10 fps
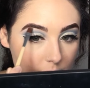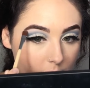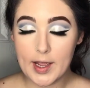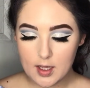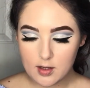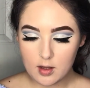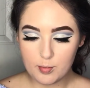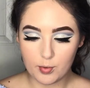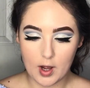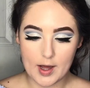Spraying the
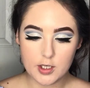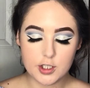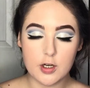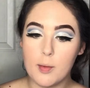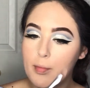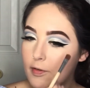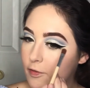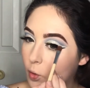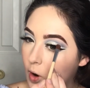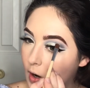brush
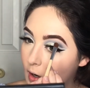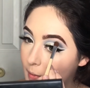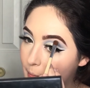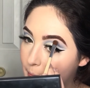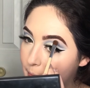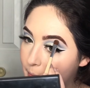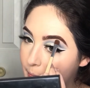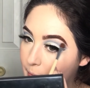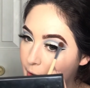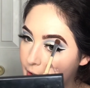before
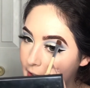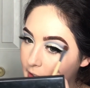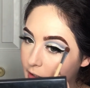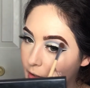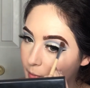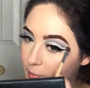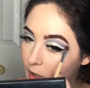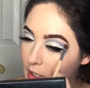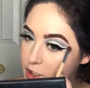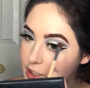putting your
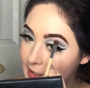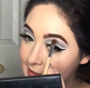brush